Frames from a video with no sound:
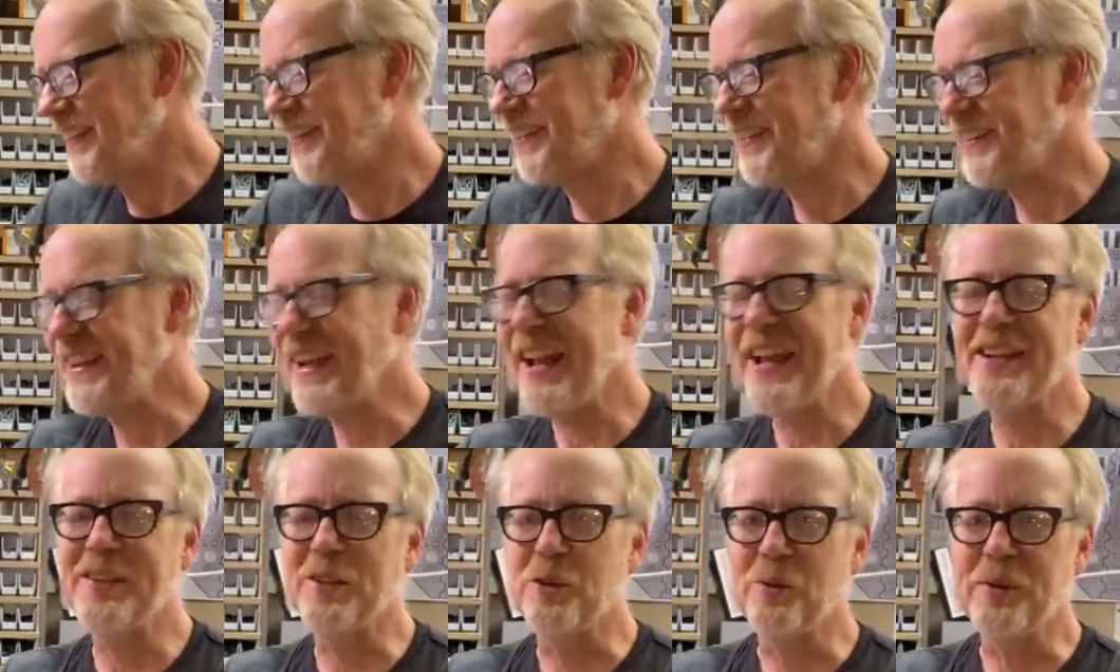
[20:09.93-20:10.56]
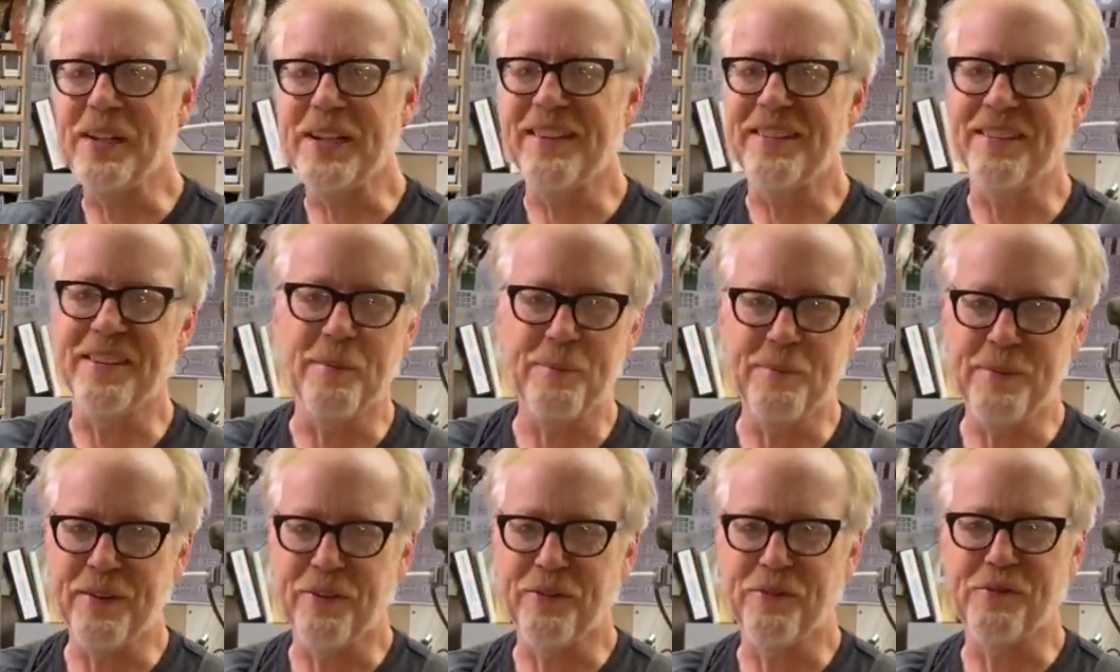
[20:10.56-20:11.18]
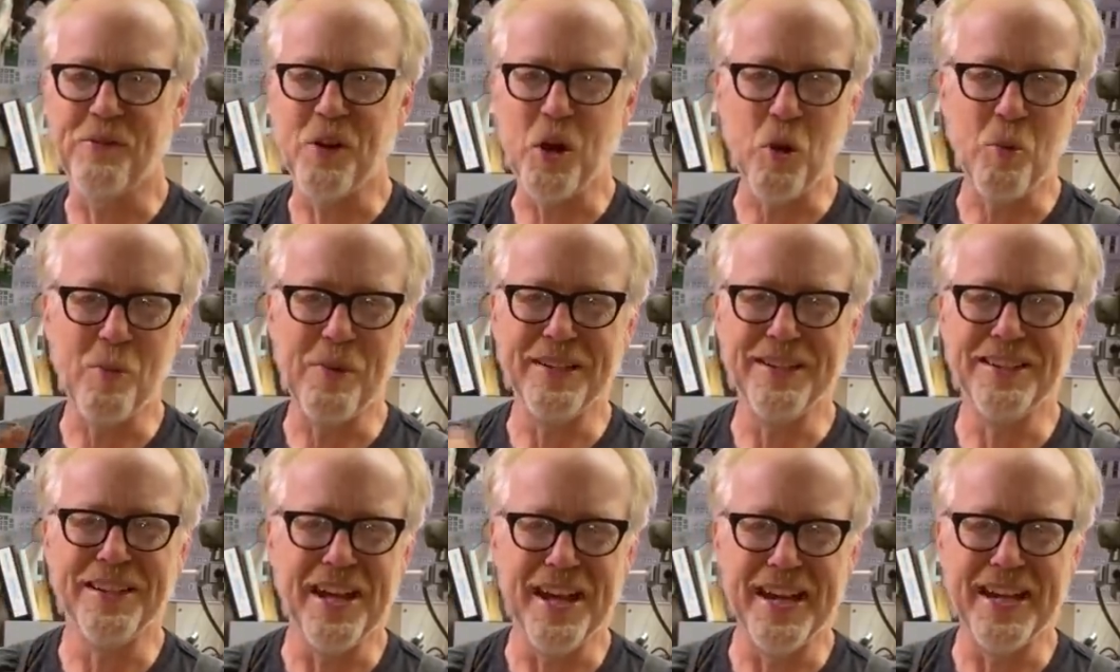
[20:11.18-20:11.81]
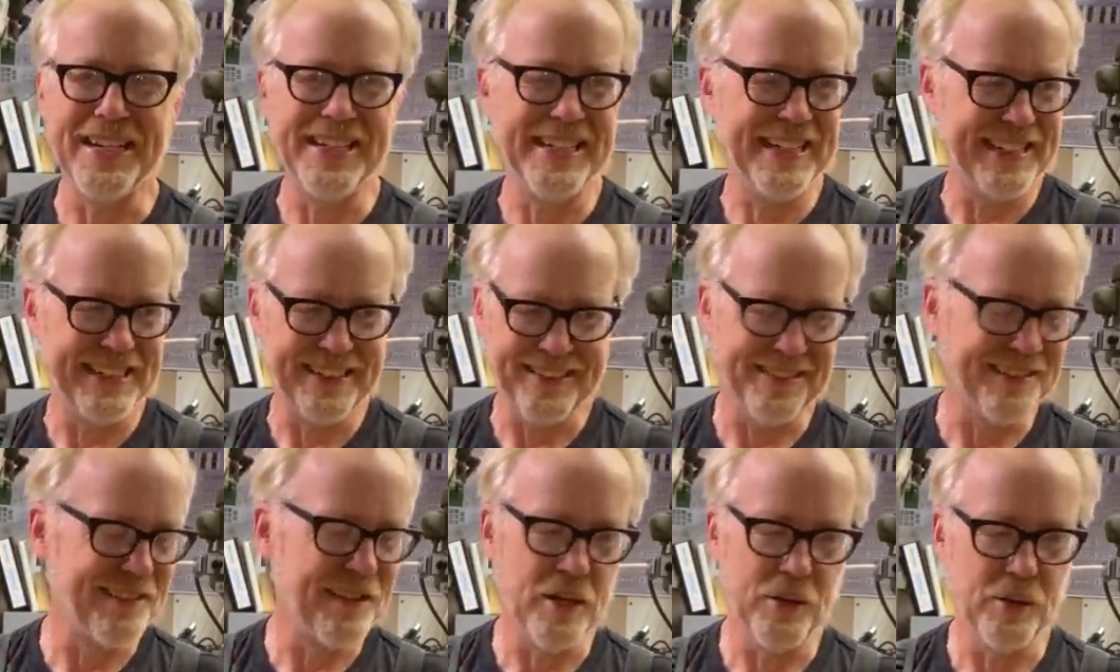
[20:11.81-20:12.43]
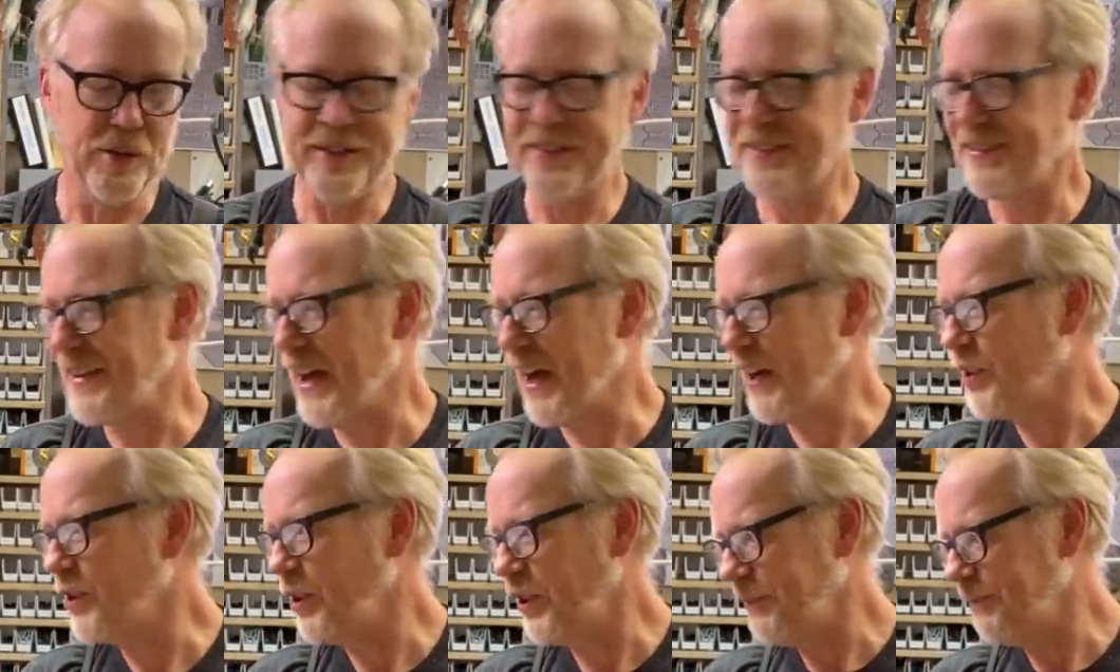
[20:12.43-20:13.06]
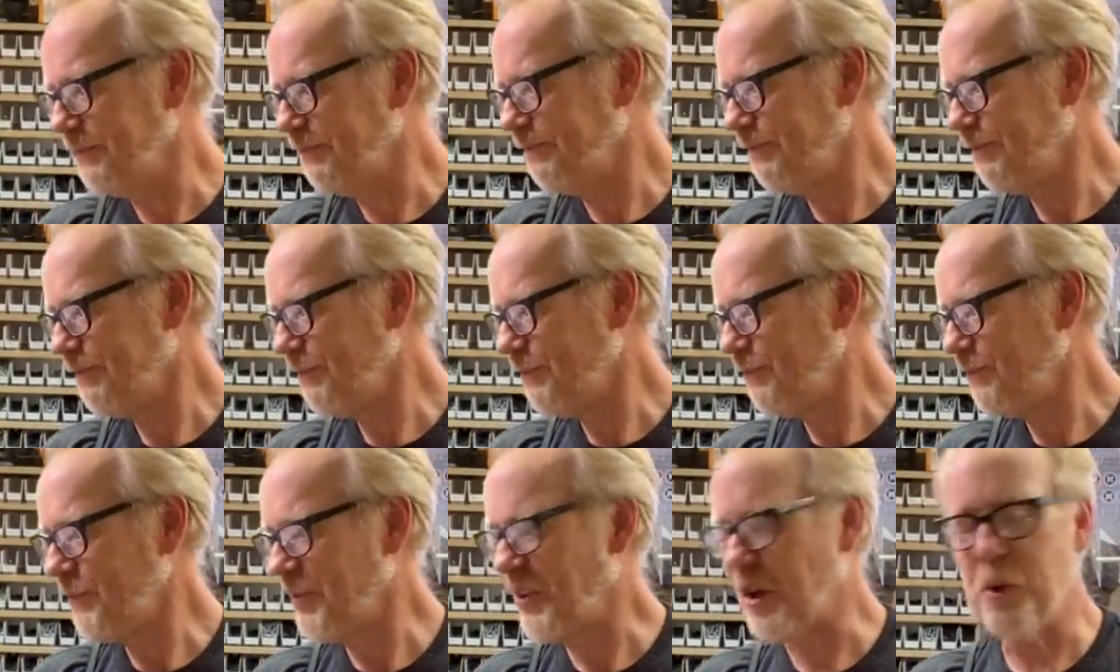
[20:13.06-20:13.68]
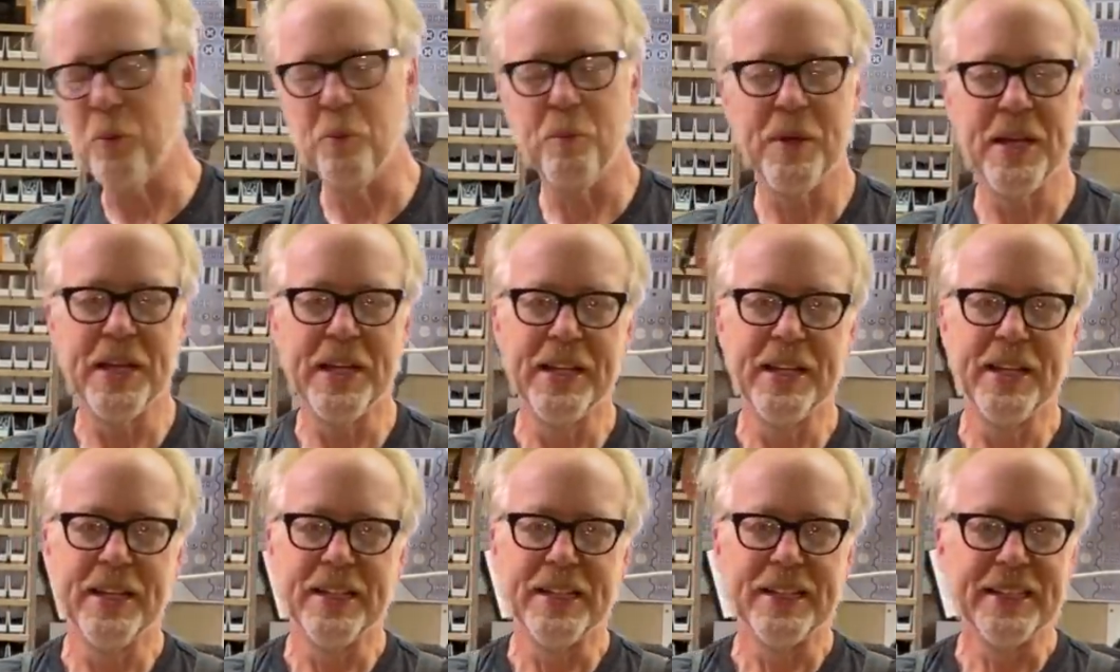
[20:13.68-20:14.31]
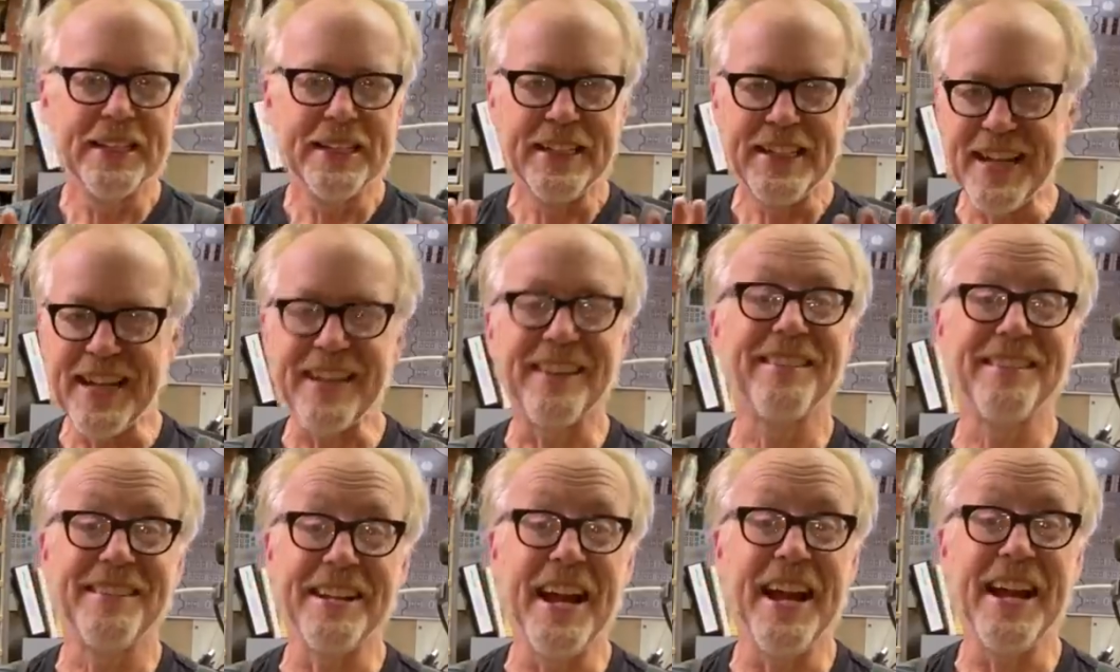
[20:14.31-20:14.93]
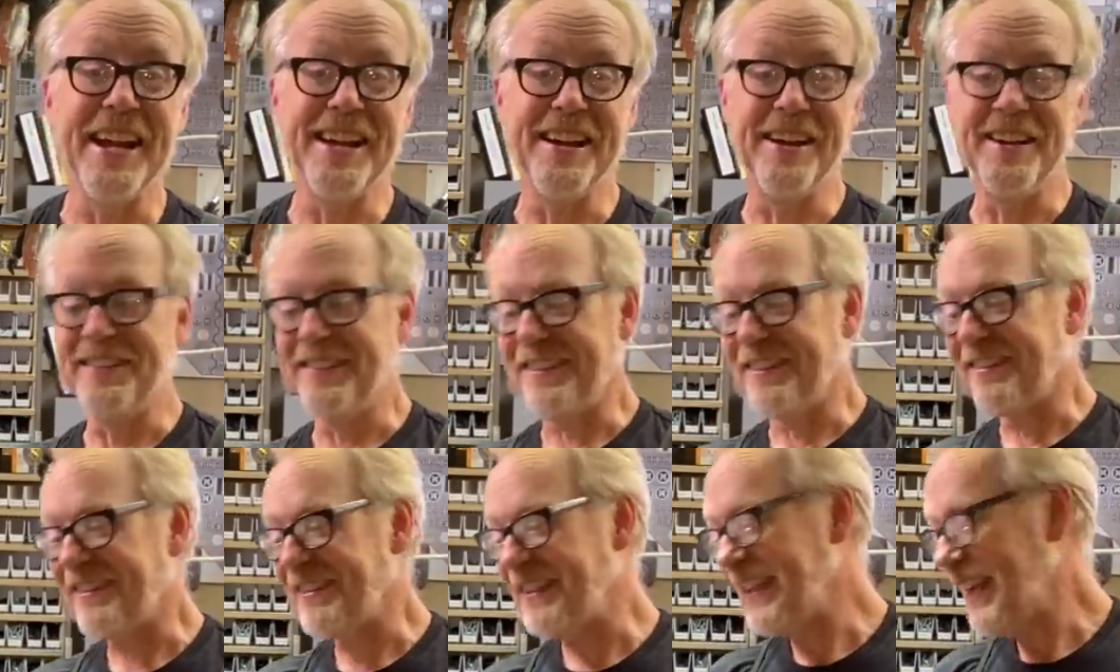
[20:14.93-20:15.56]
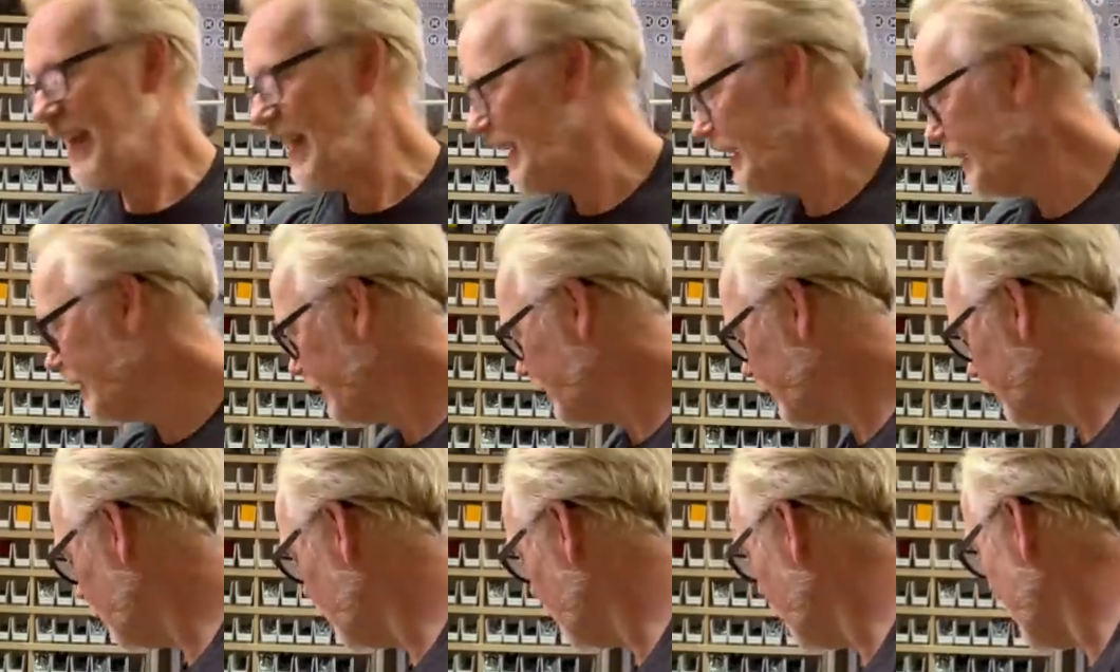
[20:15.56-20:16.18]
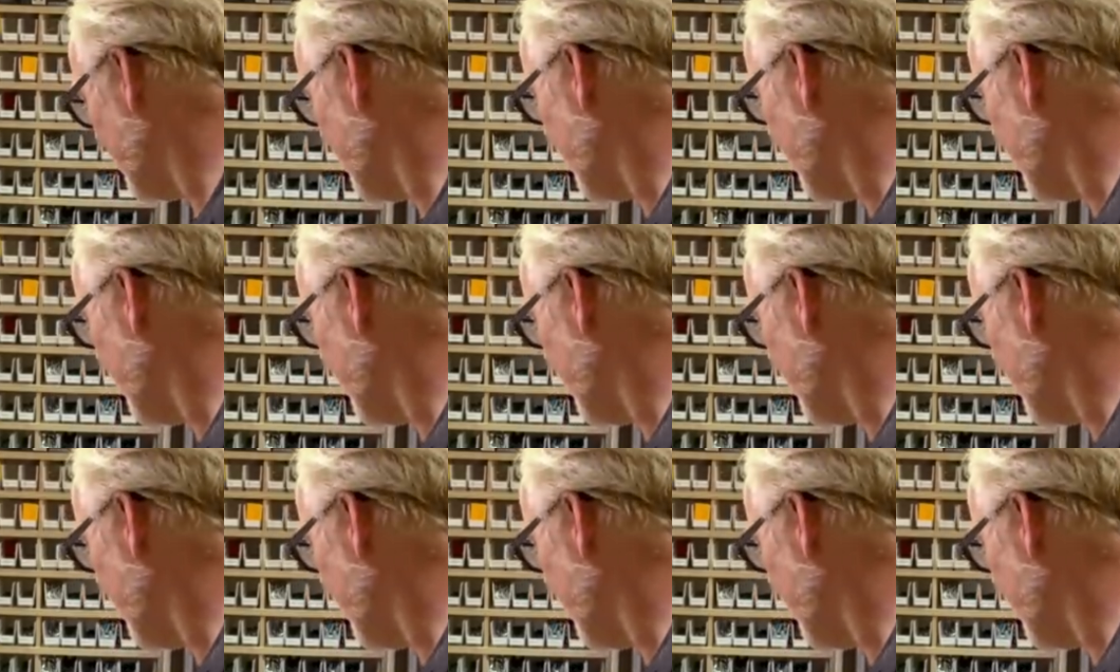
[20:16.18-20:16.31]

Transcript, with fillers: CA glue eats up this foam a lot and it's no, it's not good. So ixnay on the CA glue.